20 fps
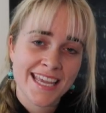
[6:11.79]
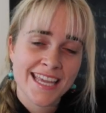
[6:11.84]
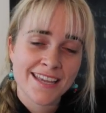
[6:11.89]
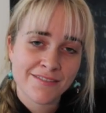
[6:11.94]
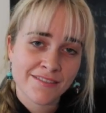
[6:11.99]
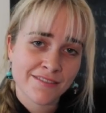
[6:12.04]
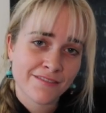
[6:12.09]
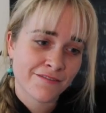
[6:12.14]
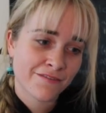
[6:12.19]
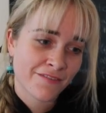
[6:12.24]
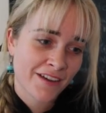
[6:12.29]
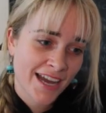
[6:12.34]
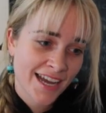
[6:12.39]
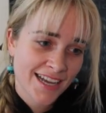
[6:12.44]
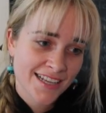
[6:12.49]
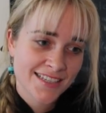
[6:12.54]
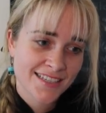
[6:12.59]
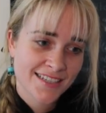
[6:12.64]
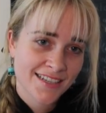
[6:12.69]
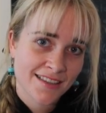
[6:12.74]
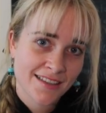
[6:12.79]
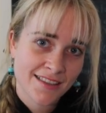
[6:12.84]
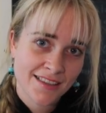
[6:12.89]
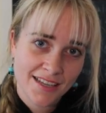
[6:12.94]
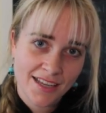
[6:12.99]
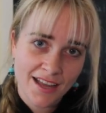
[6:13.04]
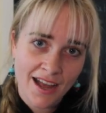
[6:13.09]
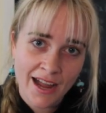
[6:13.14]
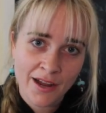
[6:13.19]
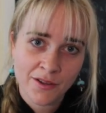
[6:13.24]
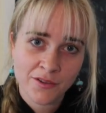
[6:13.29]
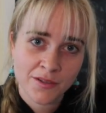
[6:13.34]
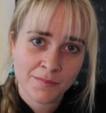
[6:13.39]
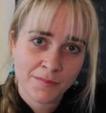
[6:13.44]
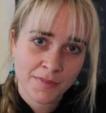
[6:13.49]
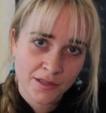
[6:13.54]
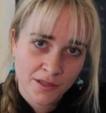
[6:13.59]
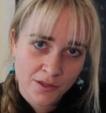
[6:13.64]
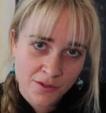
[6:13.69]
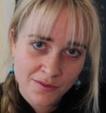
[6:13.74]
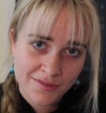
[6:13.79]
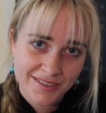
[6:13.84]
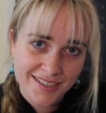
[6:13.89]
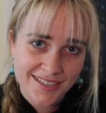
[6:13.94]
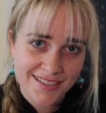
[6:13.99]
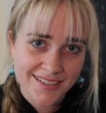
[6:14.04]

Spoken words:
even faster than the guy on the balloon